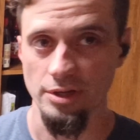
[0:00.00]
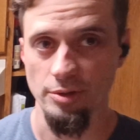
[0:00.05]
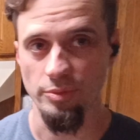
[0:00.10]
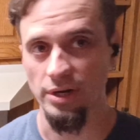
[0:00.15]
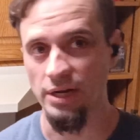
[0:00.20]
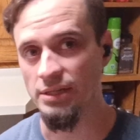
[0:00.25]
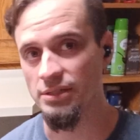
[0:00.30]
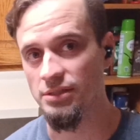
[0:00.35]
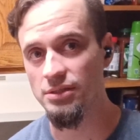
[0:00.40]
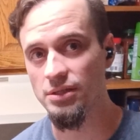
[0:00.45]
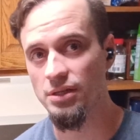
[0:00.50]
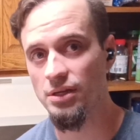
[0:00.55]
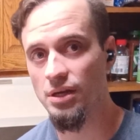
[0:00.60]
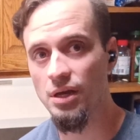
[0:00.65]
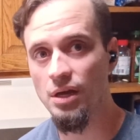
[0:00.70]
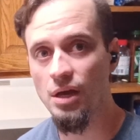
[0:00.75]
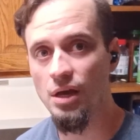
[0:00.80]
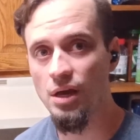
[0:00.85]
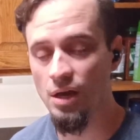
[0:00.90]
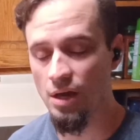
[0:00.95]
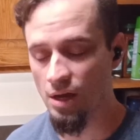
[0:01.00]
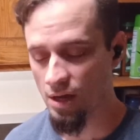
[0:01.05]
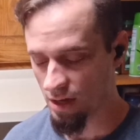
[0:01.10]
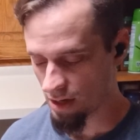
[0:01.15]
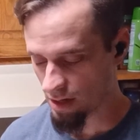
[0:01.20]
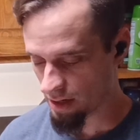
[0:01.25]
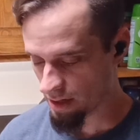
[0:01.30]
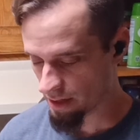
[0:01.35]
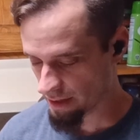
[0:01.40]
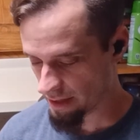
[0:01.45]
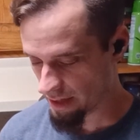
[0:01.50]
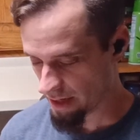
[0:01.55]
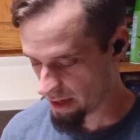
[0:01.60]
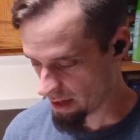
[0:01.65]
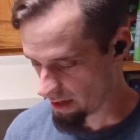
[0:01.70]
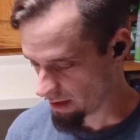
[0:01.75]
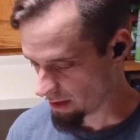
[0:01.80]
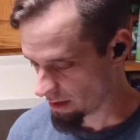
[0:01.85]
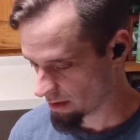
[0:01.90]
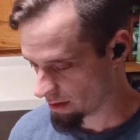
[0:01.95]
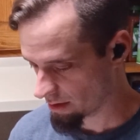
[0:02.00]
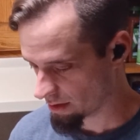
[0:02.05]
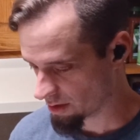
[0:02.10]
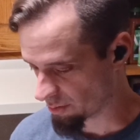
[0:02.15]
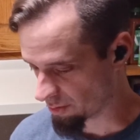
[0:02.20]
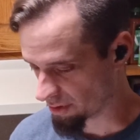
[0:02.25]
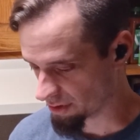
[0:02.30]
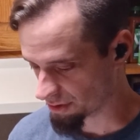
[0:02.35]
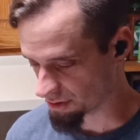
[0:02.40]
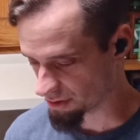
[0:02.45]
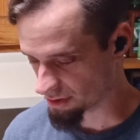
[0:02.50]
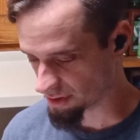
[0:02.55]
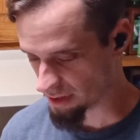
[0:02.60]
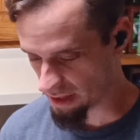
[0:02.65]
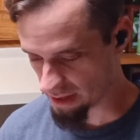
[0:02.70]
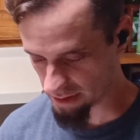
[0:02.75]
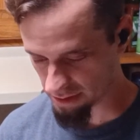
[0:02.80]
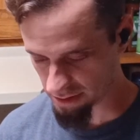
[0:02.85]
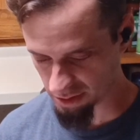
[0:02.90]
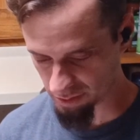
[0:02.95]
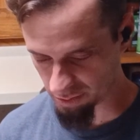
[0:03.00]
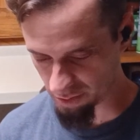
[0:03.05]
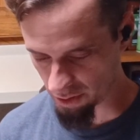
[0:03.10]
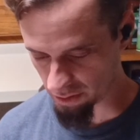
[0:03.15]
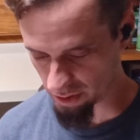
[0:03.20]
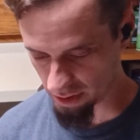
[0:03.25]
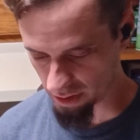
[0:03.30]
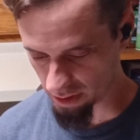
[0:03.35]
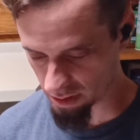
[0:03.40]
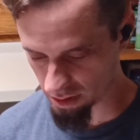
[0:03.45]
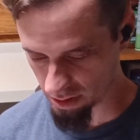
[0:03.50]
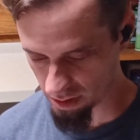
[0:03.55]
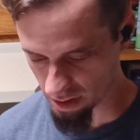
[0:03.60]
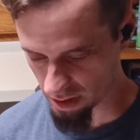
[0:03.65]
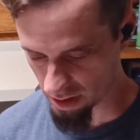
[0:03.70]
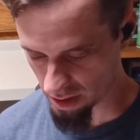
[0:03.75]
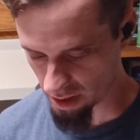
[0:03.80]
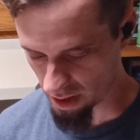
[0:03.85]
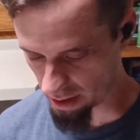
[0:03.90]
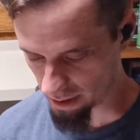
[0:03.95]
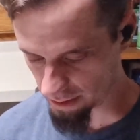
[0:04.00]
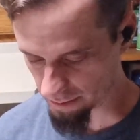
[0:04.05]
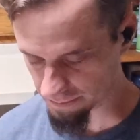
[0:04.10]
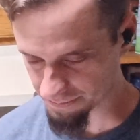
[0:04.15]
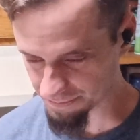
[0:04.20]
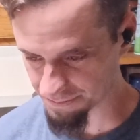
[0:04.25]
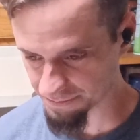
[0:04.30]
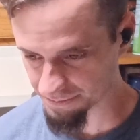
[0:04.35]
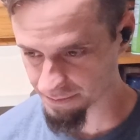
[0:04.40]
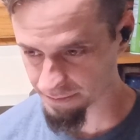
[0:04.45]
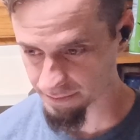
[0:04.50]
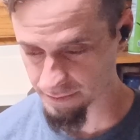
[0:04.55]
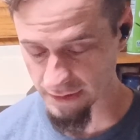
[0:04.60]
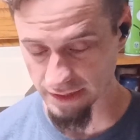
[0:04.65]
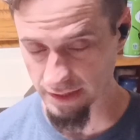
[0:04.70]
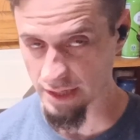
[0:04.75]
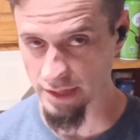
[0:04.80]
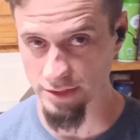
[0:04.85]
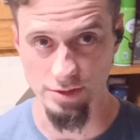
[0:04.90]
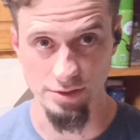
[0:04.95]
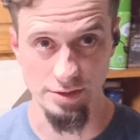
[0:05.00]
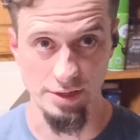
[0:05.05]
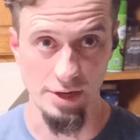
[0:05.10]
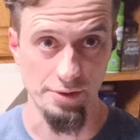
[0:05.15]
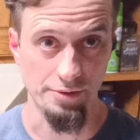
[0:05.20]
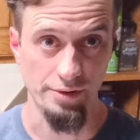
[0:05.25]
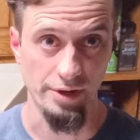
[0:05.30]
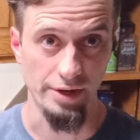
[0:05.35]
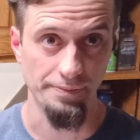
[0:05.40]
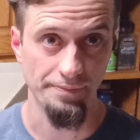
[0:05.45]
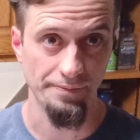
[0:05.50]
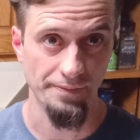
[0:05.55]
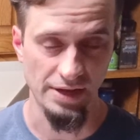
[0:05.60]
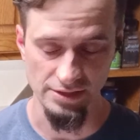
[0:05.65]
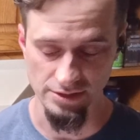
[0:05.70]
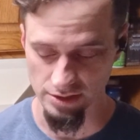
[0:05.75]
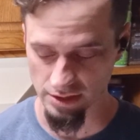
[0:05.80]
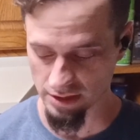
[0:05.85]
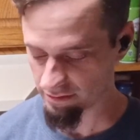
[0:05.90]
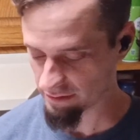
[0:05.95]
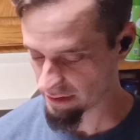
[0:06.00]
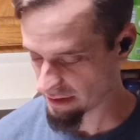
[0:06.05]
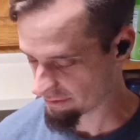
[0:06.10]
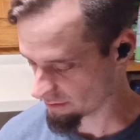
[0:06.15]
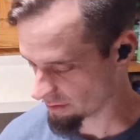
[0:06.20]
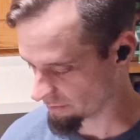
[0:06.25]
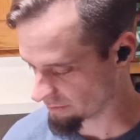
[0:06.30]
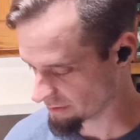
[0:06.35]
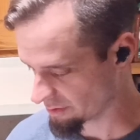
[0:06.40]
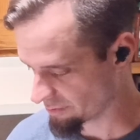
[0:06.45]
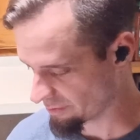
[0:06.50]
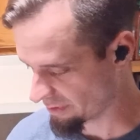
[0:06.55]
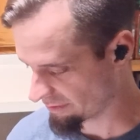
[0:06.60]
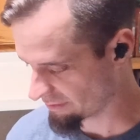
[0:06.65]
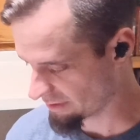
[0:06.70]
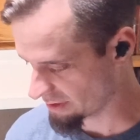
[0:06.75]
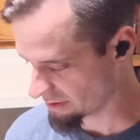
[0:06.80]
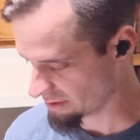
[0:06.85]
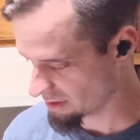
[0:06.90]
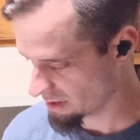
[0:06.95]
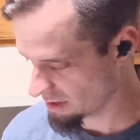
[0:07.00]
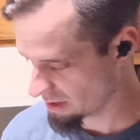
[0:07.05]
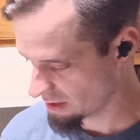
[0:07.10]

breast on a commercial size smoker, and they turned out great. I still have leftovers in my fridge.